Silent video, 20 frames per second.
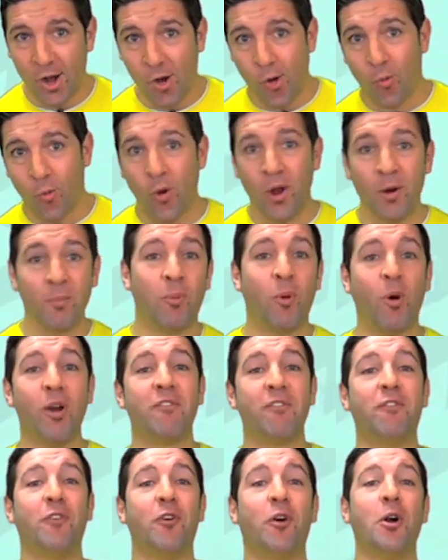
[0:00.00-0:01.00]
one
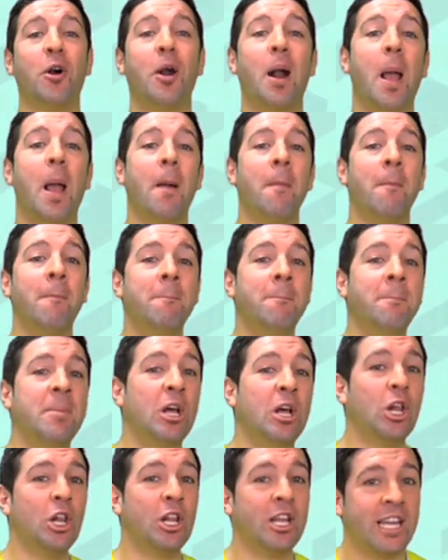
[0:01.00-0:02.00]
point four
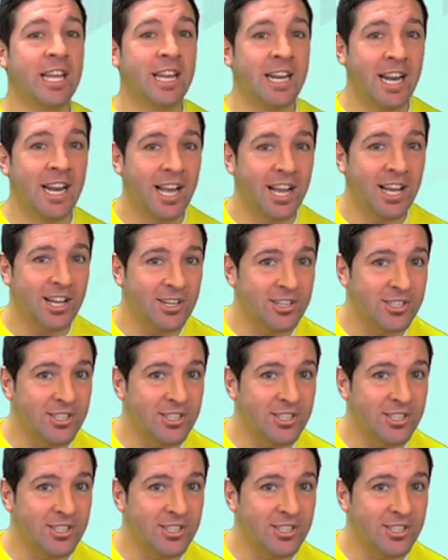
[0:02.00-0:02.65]
million dollars.